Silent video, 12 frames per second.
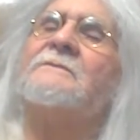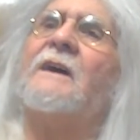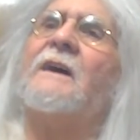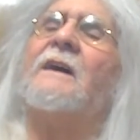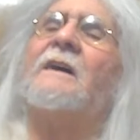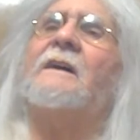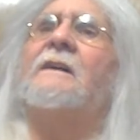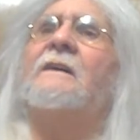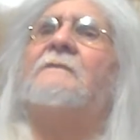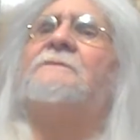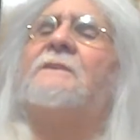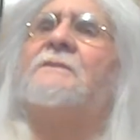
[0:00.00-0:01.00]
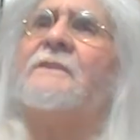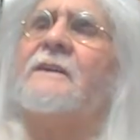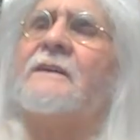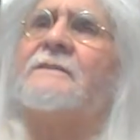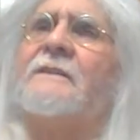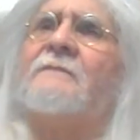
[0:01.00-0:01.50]
Yeah, I have done
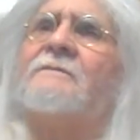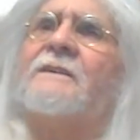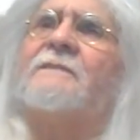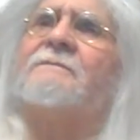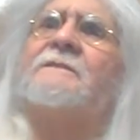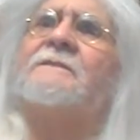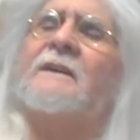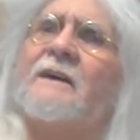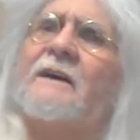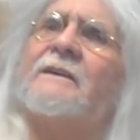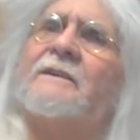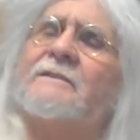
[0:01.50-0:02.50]
that. I've given a.